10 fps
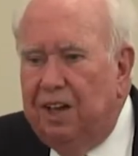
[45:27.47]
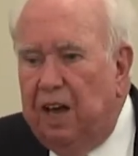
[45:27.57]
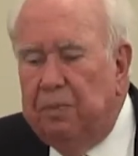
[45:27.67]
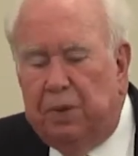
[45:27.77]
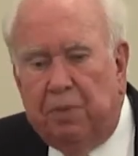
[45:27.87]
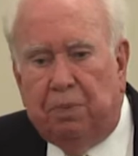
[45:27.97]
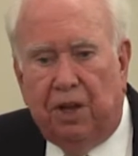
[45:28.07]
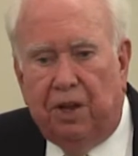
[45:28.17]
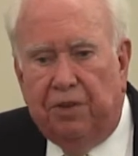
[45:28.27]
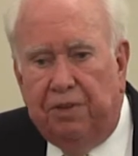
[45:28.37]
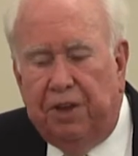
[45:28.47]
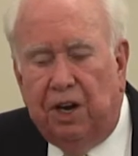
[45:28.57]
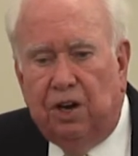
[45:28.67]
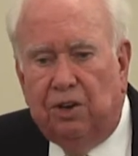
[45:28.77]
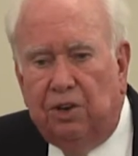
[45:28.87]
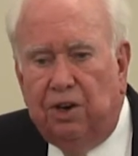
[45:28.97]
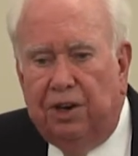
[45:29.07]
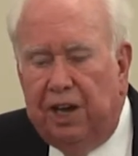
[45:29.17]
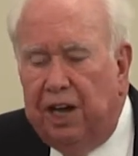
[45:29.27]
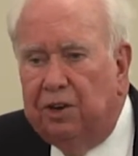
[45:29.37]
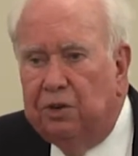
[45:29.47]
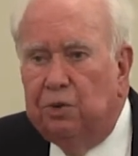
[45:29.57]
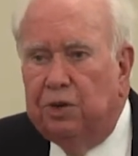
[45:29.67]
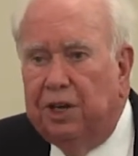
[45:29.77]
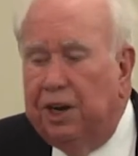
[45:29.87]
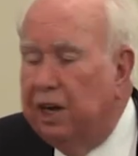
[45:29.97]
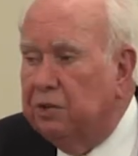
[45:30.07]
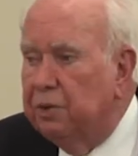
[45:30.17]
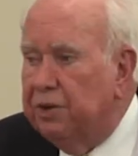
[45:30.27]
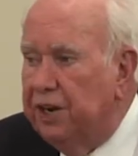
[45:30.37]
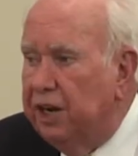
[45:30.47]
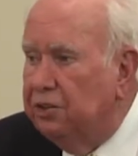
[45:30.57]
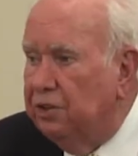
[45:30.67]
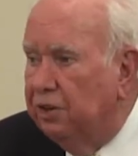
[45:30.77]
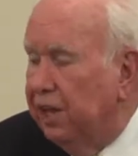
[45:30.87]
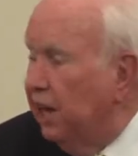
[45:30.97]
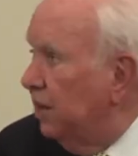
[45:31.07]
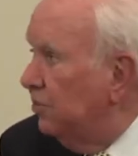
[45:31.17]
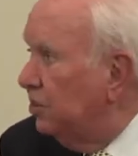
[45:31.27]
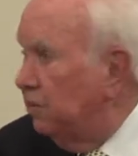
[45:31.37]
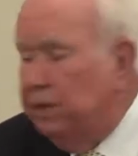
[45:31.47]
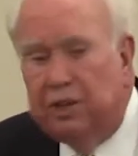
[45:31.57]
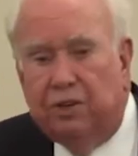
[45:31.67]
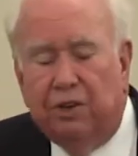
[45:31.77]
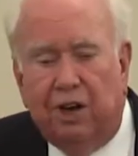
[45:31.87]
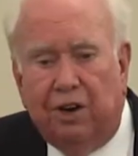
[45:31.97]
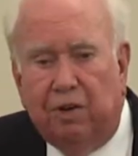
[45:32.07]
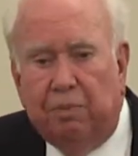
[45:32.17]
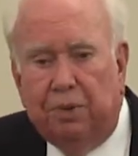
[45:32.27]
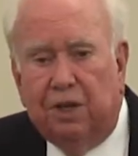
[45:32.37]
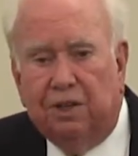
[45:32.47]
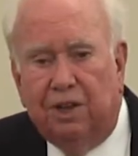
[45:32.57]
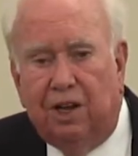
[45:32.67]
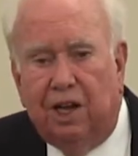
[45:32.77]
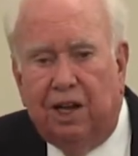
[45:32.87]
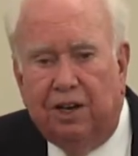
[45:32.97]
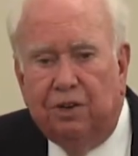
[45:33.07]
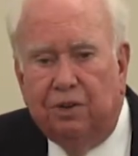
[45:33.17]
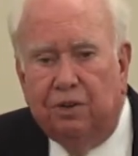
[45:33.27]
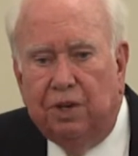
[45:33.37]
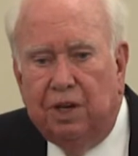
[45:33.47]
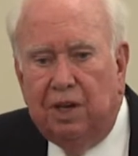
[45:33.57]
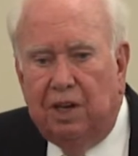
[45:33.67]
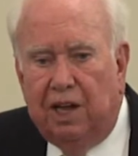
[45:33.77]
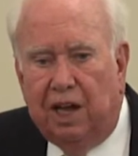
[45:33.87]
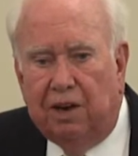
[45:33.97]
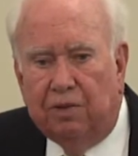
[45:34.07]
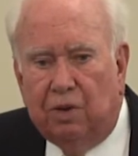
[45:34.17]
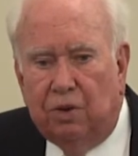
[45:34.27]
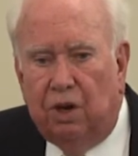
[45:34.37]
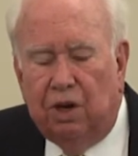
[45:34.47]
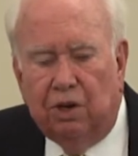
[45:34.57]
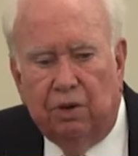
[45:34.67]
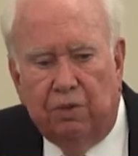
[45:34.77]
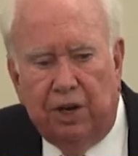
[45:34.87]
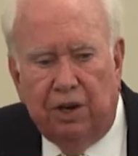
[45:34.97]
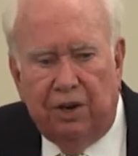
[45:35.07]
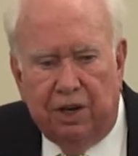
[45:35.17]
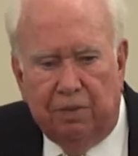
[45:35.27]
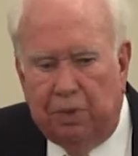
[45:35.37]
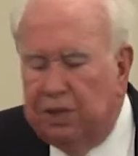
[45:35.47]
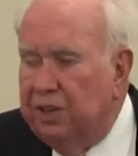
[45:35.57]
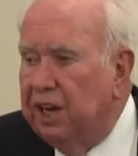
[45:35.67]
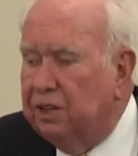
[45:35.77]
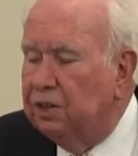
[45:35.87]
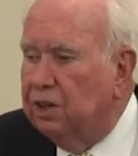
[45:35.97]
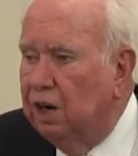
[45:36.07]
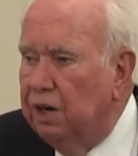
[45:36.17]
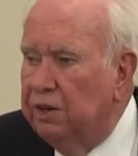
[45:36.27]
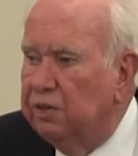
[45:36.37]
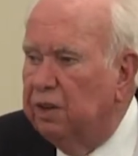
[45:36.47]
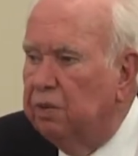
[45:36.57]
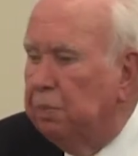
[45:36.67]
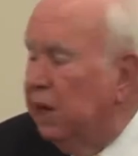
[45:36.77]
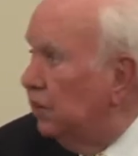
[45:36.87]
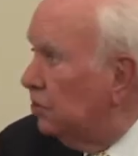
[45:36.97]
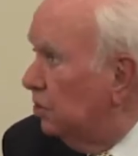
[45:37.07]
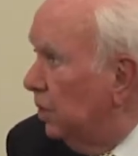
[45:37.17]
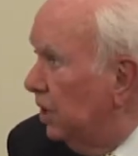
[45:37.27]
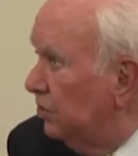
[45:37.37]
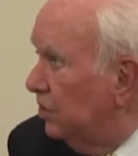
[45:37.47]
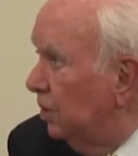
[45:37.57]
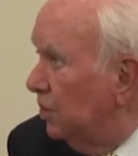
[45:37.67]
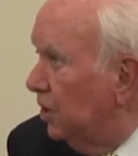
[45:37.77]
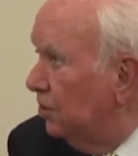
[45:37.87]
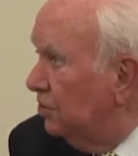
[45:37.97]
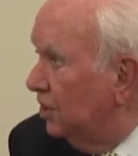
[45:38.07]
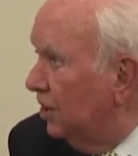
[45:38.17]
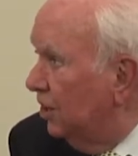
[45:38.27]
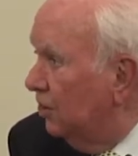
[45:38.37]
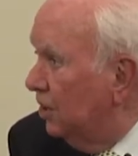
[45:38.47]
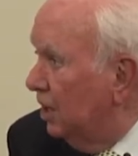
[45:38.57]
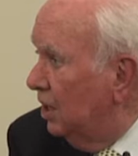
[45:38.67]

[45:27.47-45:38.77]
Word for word: And people there learn how to connect with nature. That happens to be the daughter of Bill Klein, who had a long career in botanical gardens and passed away some years ago,